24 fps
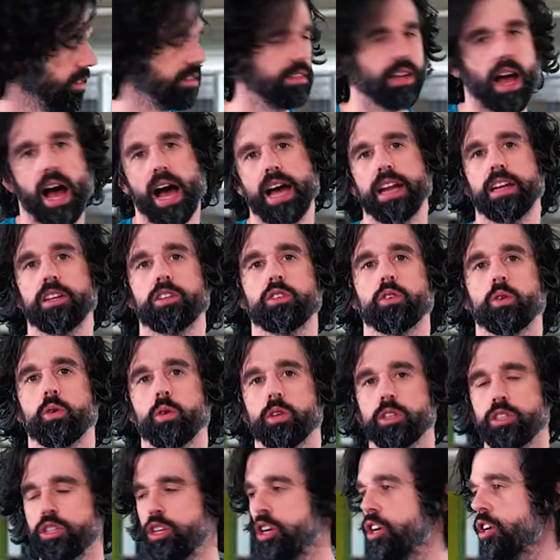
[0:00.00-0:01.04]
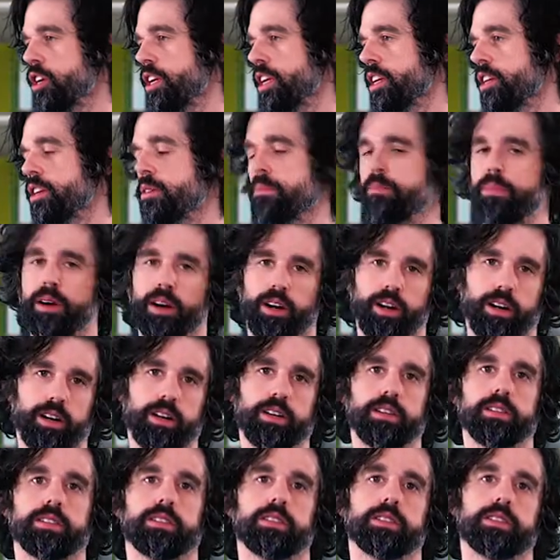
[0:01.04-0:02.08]
Dinosaurs turned into
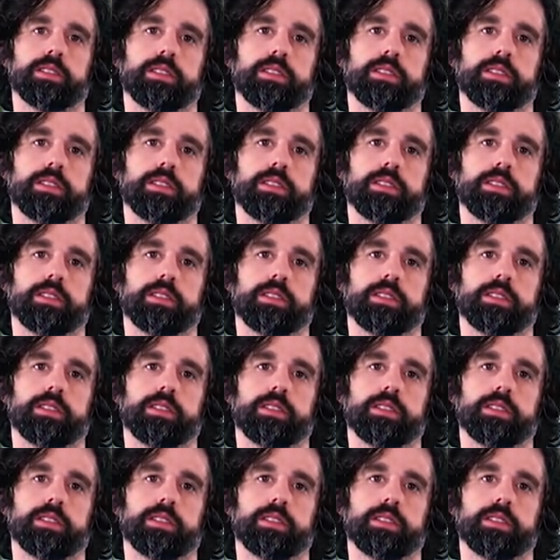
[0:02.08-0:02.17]
birds.